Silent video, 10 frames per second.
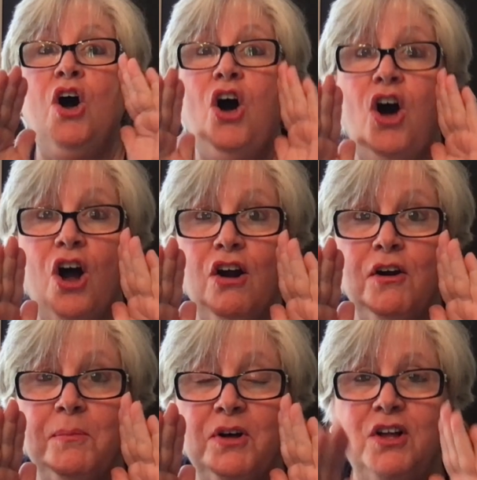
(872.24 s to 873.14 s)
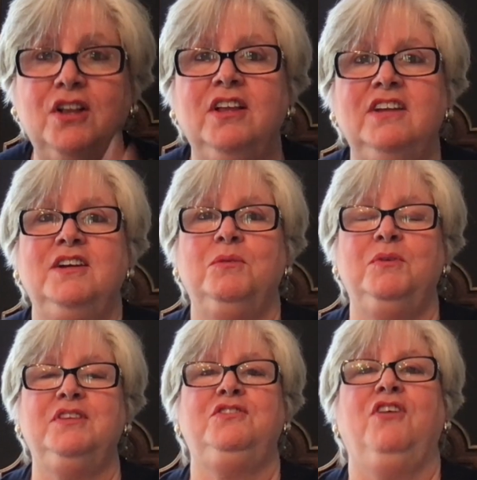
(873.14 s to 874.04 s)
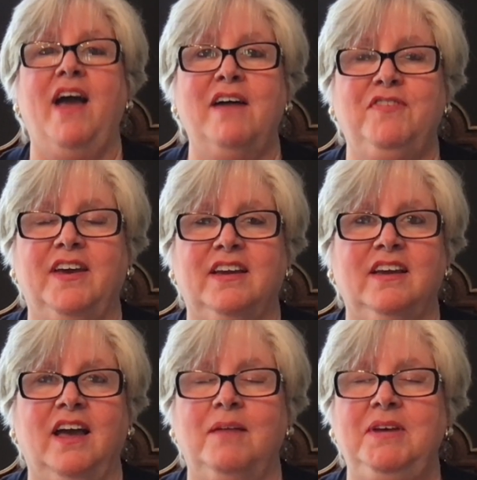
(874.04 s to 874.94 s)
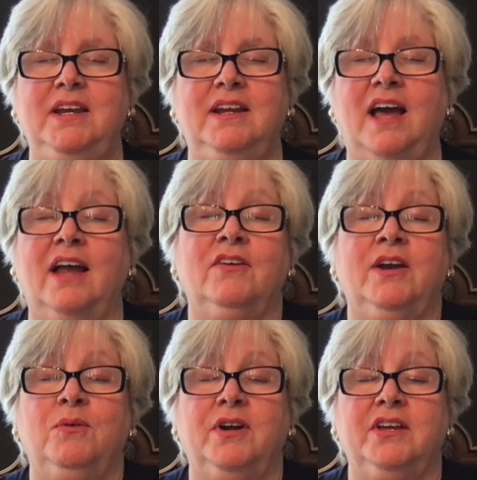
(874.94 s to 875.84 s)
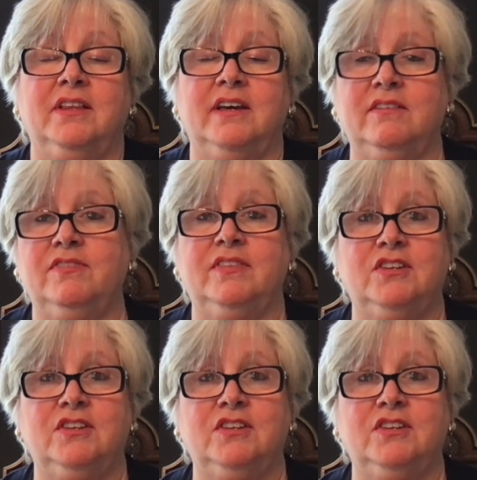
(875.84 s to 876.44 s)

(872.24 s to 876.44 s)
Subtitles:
Horrible with traffic. I mean, I don't care where you live.